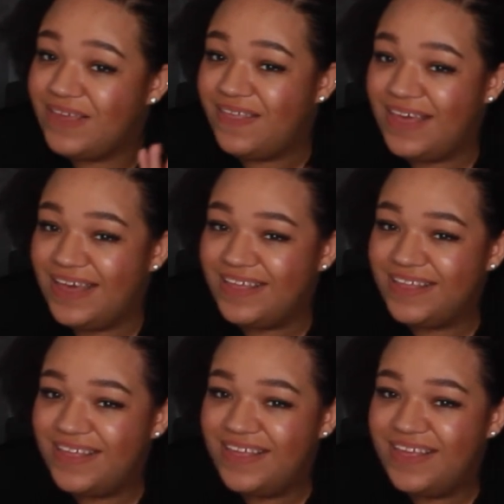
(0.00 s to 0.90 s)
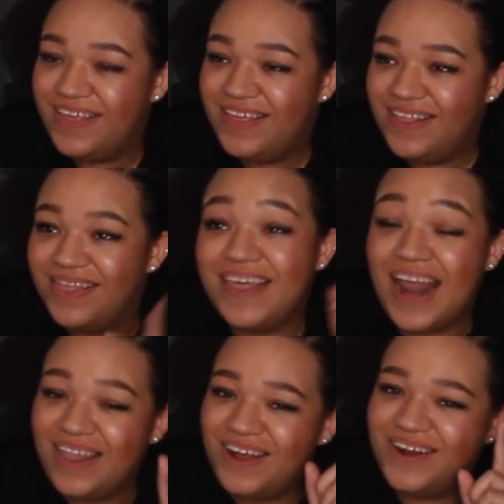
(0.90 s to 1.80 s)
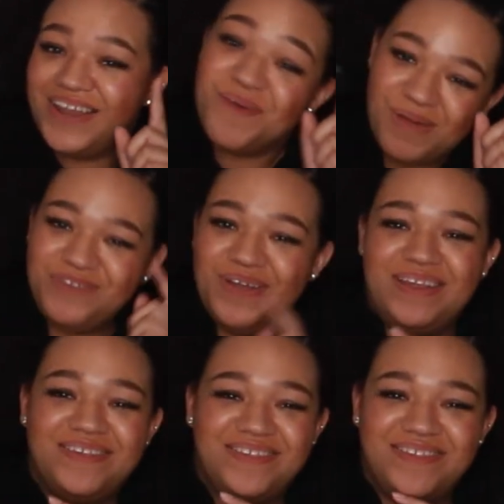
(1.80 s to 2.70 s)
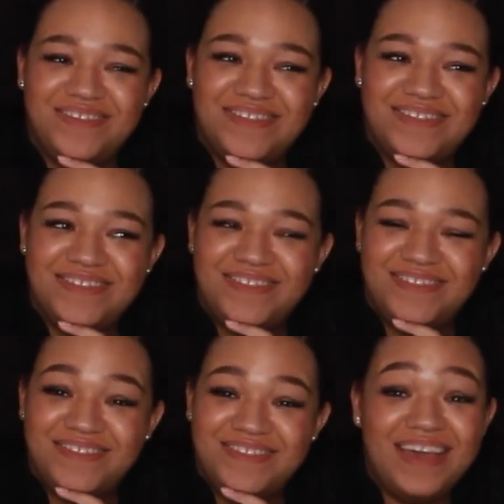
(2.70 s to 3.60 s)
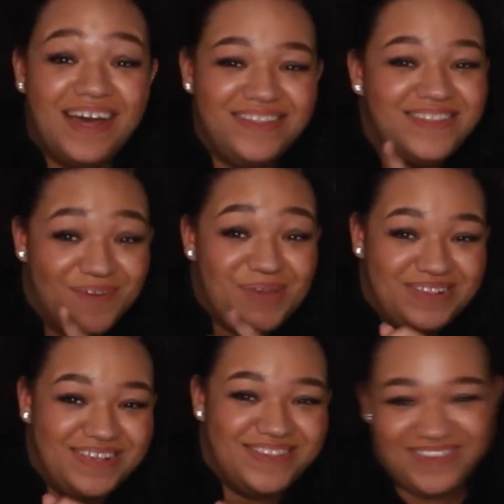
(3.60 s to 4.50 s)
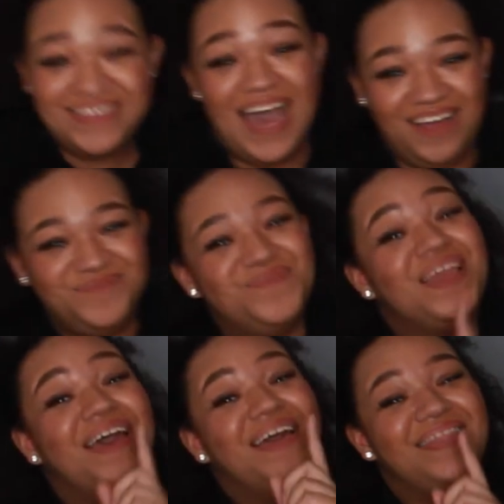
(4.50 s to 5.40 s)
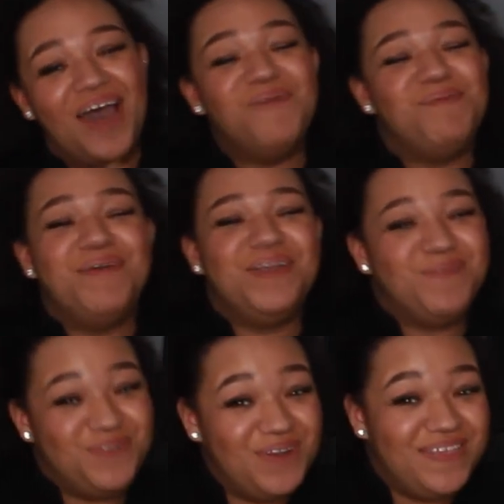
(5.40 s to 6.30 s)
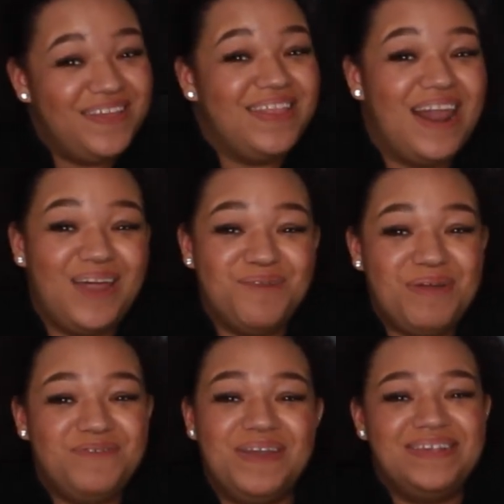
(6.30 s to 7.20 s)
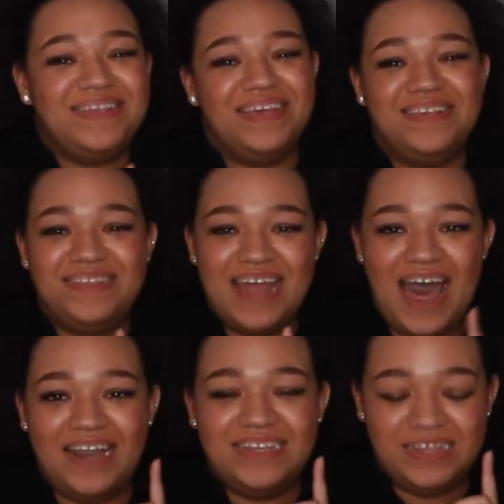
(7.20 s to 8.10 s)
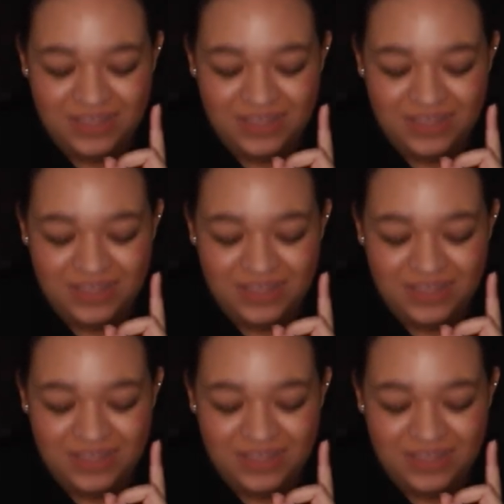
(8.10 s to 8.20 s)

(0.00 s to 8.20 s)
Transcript: thing that I learned in my 20s. Yeah, that makes sense. Yeah, that would be my number 20 thing that I learned in my 20s, is that